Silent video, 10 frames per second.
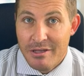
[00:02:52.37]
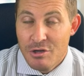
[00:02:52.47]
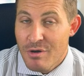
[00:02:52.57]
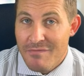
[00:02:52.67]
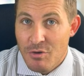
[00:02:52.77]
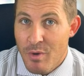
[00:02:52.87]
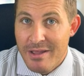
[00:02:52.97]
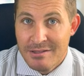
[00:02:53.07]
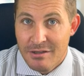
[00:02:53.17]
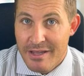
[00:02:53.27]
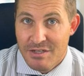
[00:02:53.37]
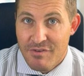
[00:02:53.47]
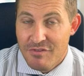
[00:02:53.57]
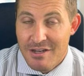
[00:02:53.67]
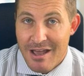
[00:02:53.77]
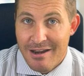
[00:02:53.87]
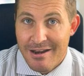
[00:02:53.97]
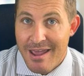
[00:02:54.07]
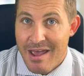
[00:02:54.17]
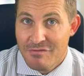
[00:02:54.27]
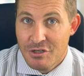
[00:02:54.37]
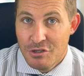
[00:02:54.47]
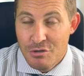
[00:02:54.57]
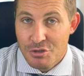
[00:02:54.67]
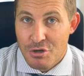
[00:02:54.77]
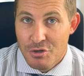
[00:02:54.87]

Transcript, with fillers: You don't have to wait until age fifty-nine and a half to do so.